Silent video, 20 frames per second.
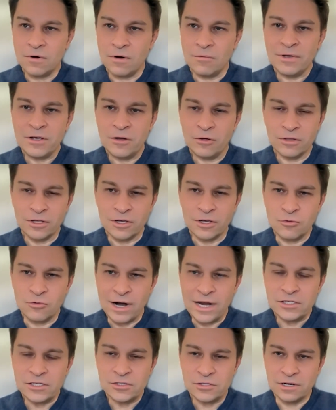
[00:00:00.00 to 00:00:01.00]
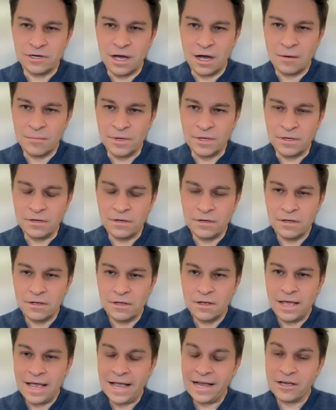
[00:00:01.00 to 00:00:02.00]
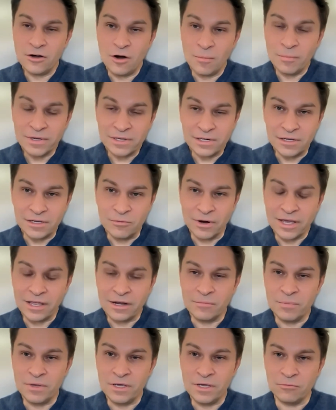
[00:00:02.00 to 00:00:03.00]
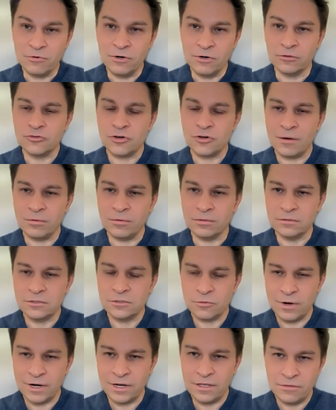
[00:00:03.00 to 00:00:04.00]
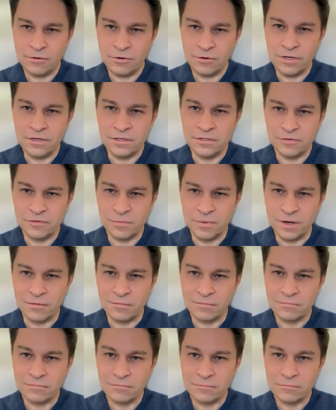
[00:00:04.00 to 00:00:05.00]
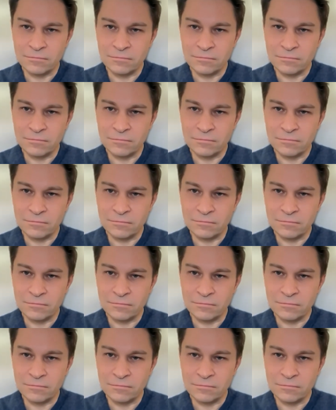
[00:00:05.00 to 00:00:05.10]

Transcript: what we call the gray tsunami, economically, we're going to be in real trouble 20, 30 years from now.